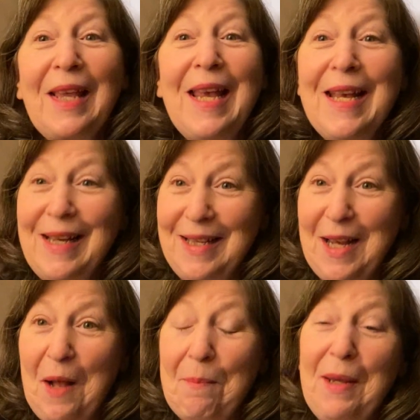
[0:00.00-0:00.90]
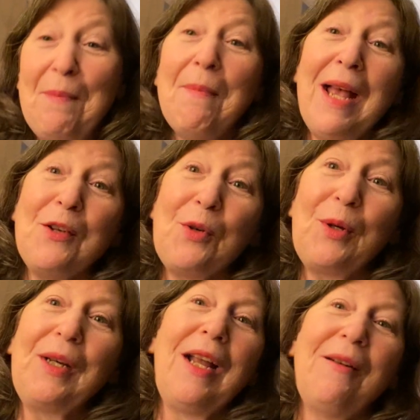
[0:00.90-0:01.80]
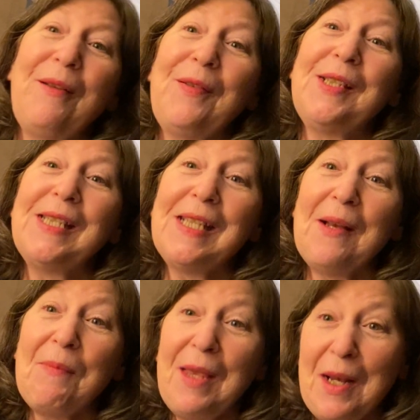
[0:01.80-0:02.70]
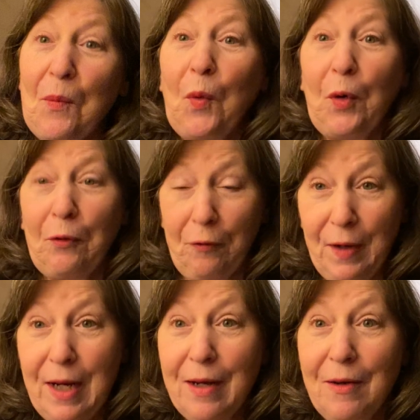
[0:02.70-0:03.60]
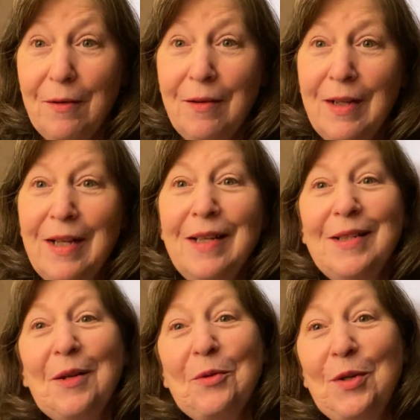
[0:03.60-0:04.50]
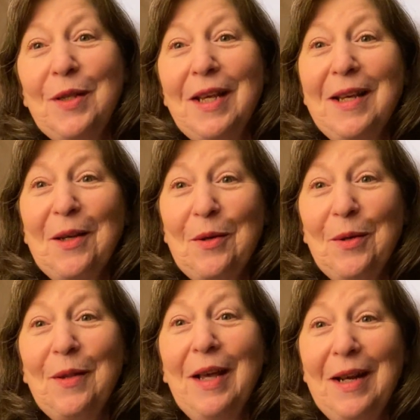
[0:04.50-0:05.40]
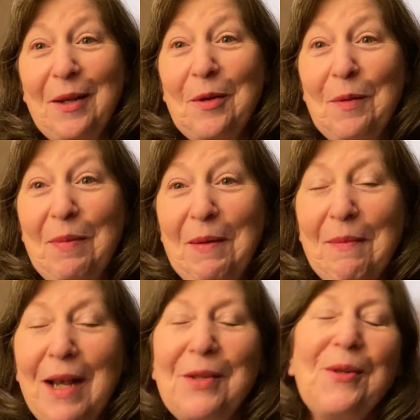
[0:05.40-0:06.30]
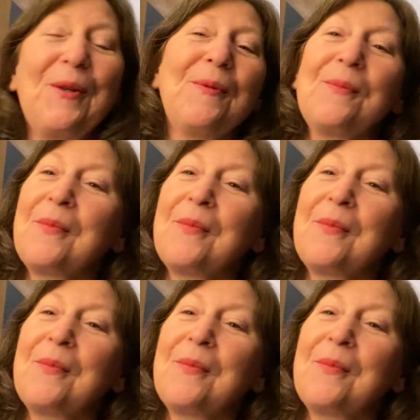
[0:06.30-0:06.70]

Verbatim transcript: it cannot be measured. Now, if something were real, don't you think it could, that it could be measured?